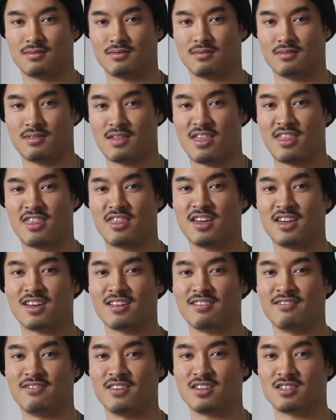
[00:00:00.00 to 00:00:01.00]
Thick
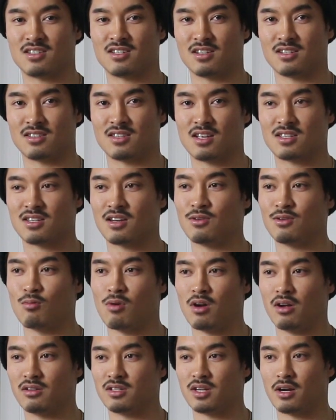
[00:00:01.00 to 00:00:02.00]
and viscous, that's how you
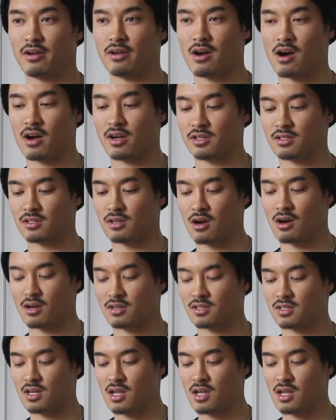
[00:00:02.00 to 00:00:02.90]
want your teriyaki sauce.